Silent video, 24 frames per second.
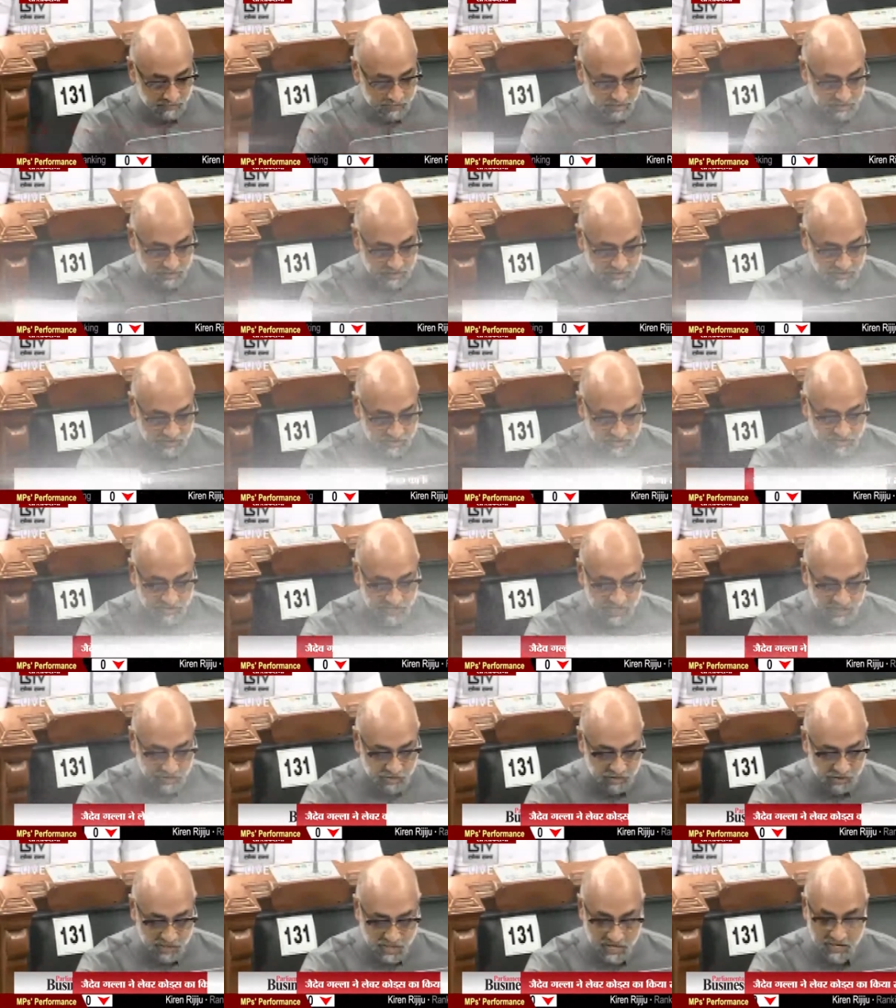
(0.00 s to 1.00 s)
because it is
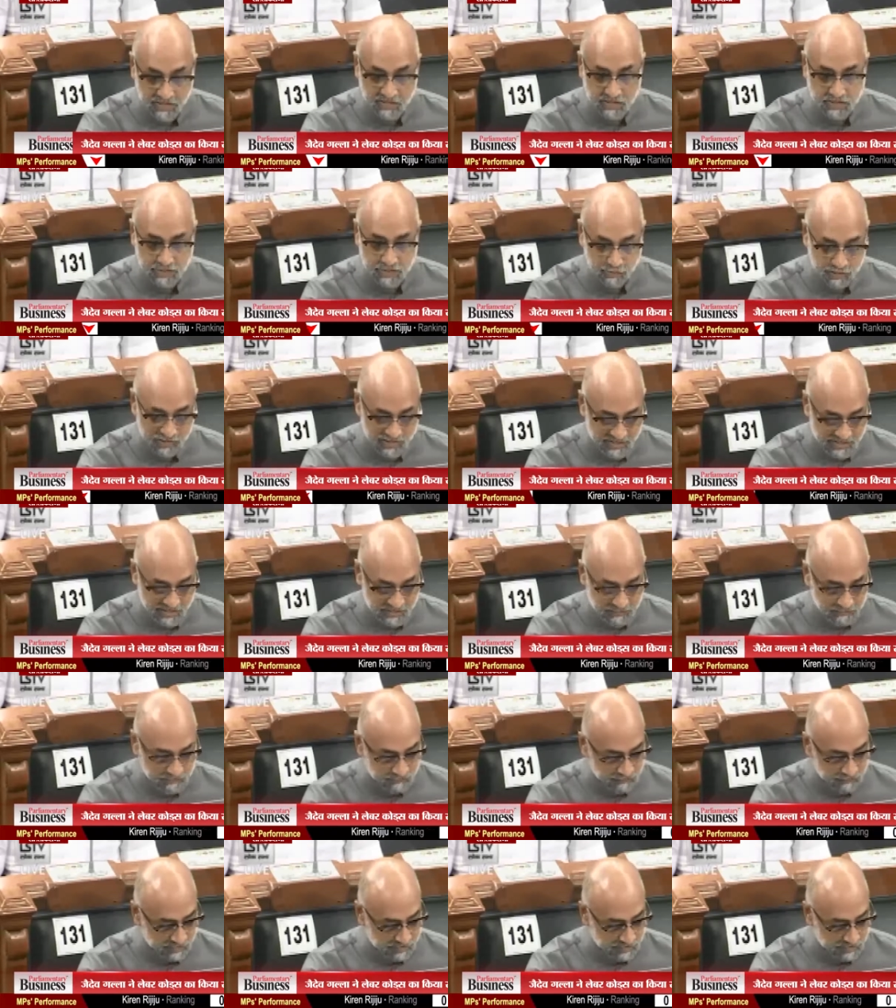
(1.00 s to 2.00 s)
not child's
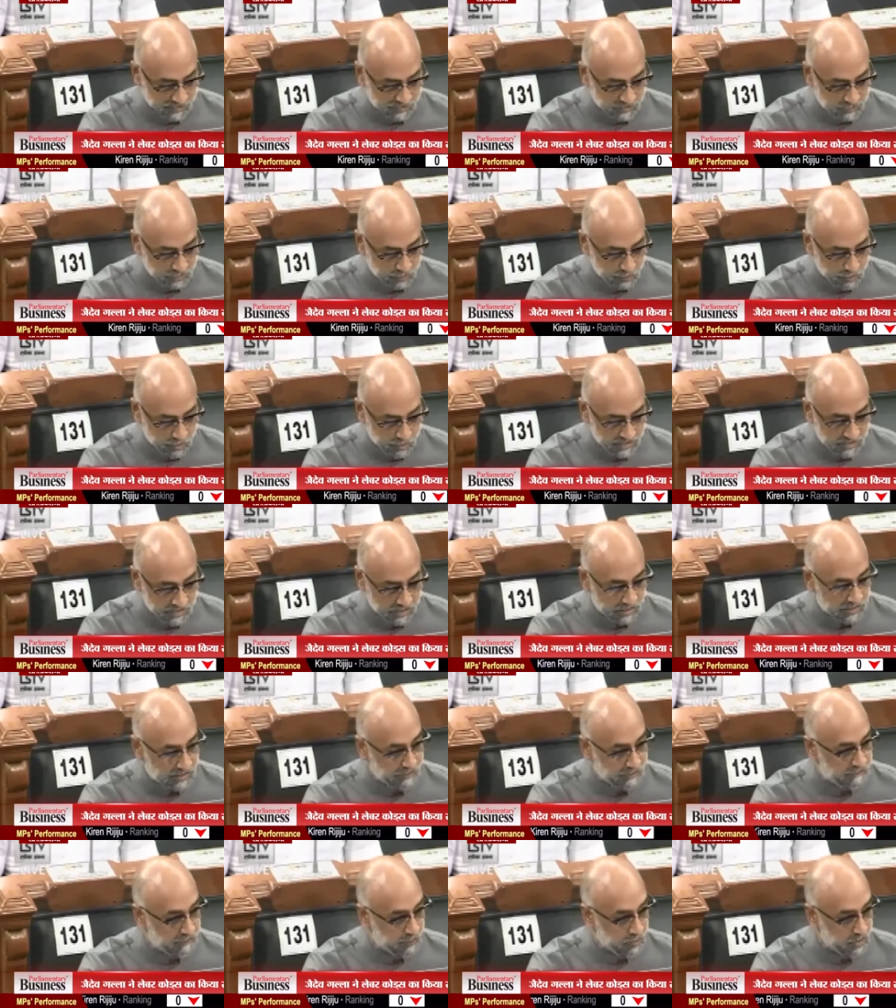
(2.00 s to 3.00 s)
play to bring
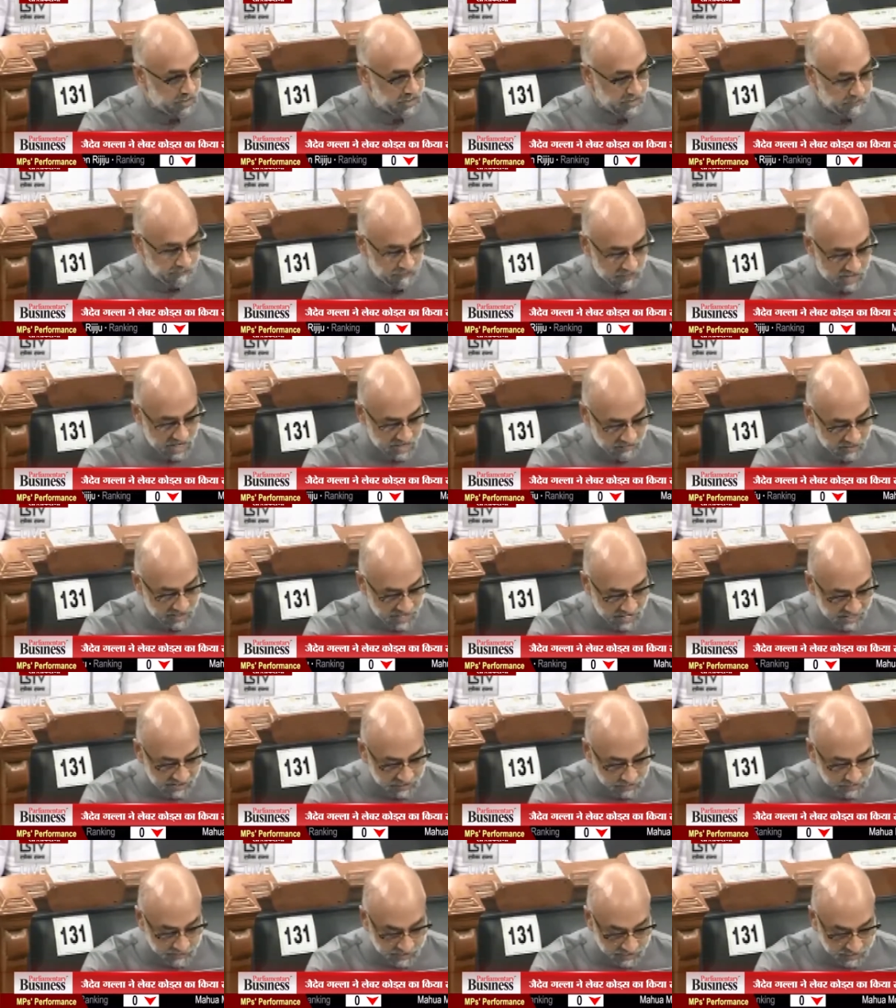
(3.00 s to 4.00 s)
nearly 45
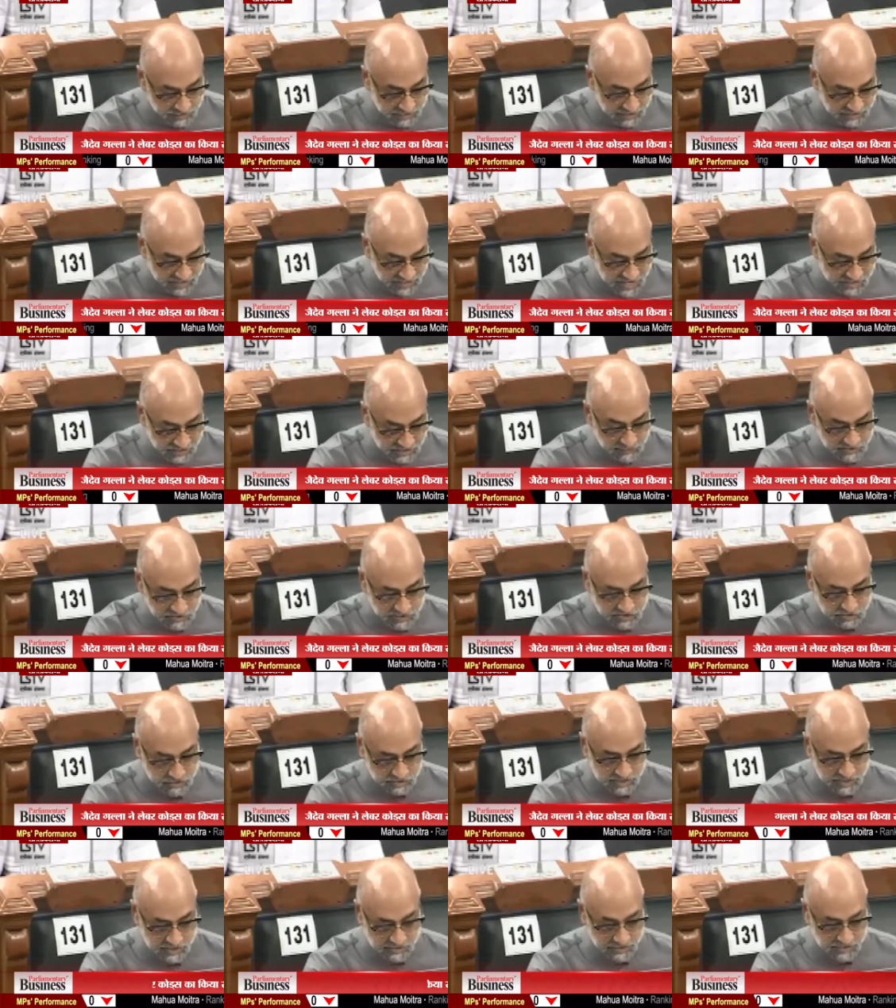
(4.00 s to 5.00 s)
enactment,
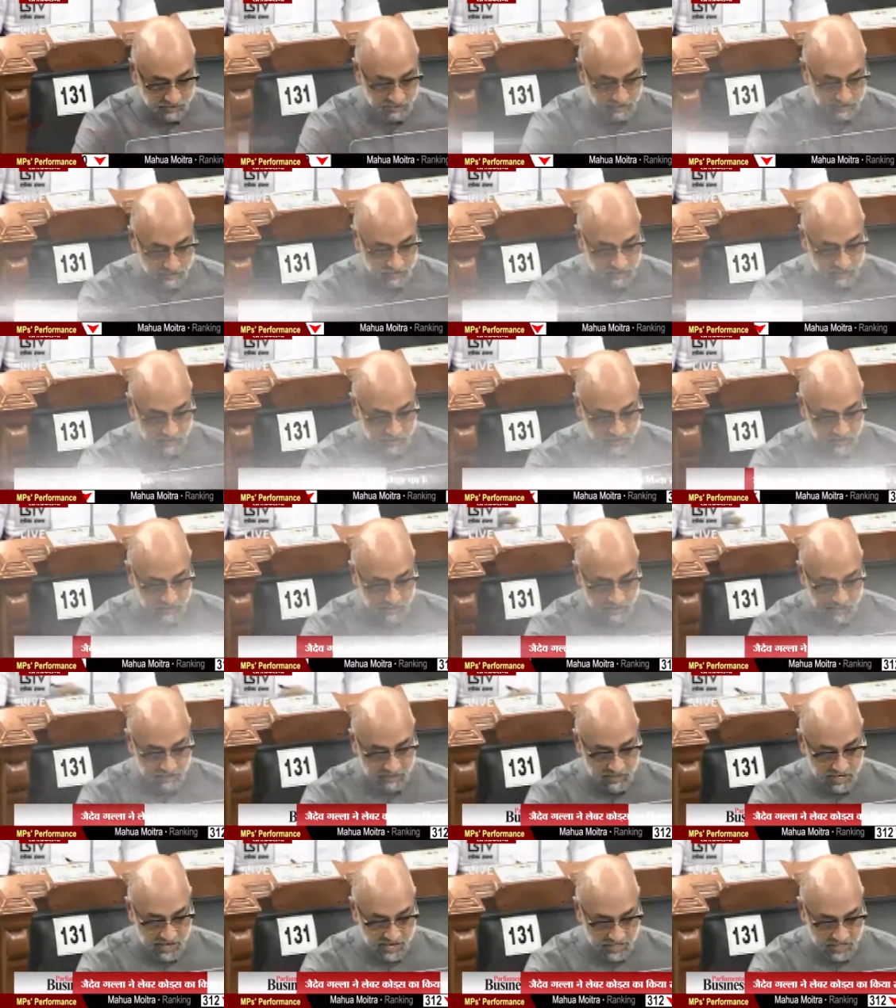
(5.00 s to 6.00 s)
enactments together
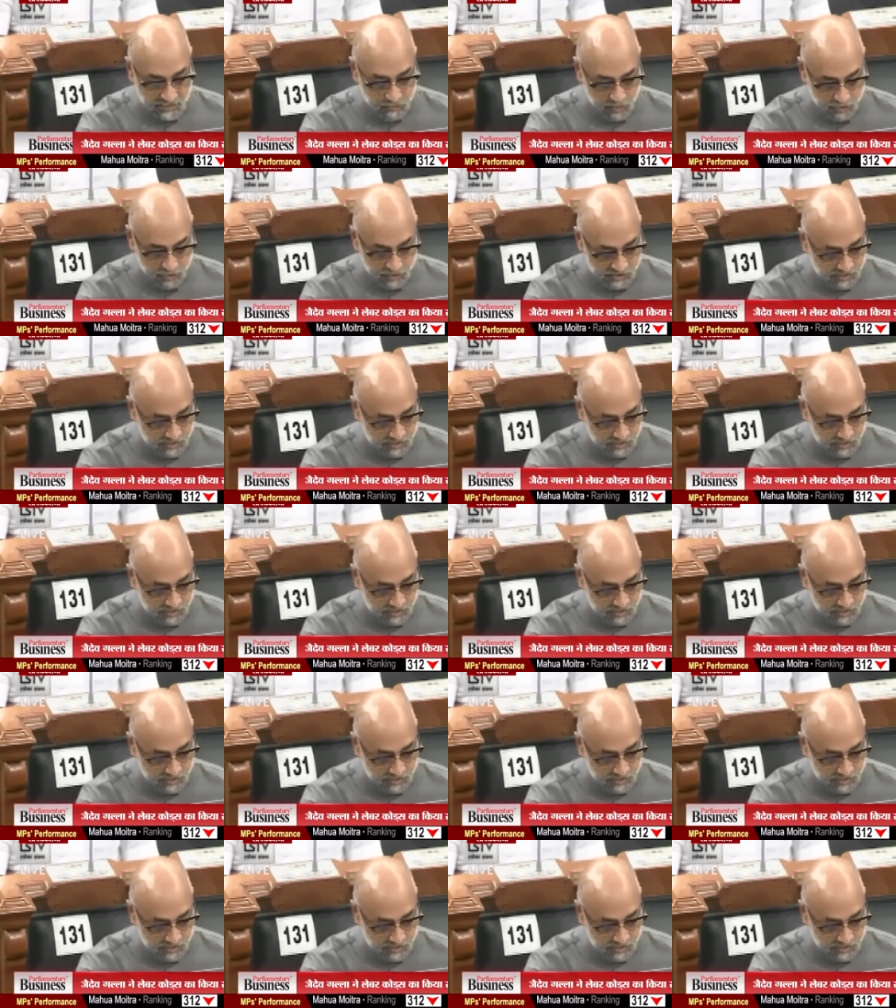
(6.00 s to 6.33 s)
and guide